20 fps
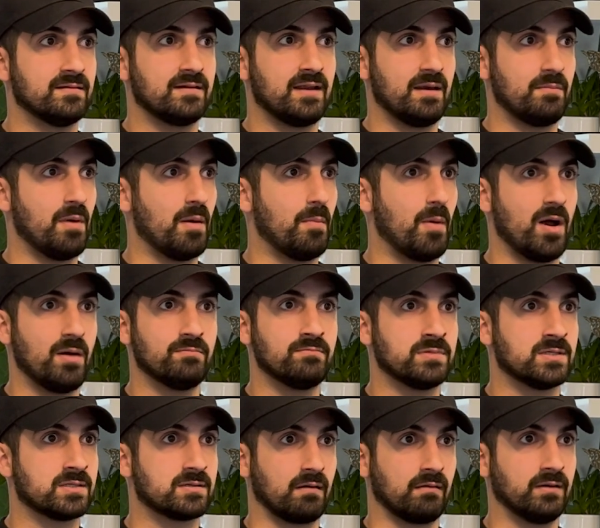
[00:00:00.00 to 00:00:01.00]
and my mom
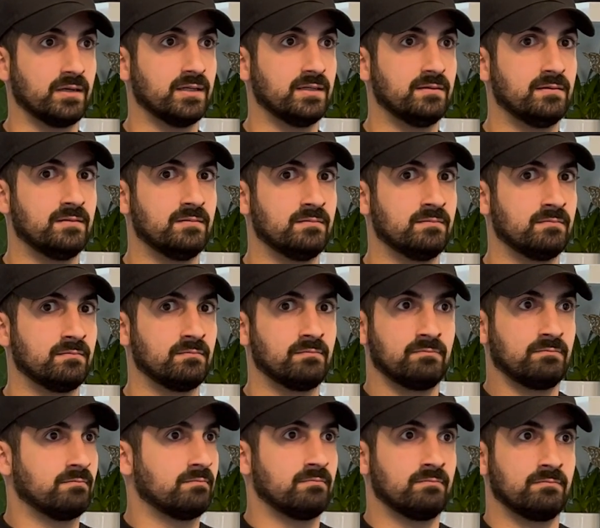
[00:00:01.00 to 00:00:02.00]
started
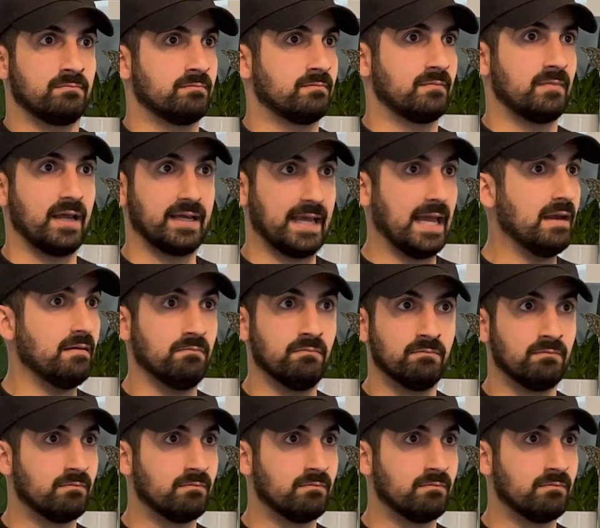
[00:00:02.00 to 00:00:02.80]
again.